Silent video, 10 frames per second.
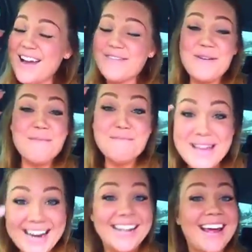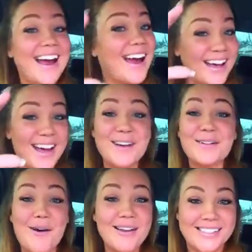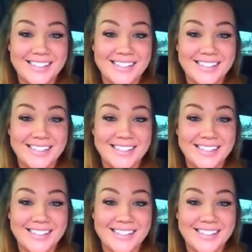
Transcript: for a minute there, I kind of lost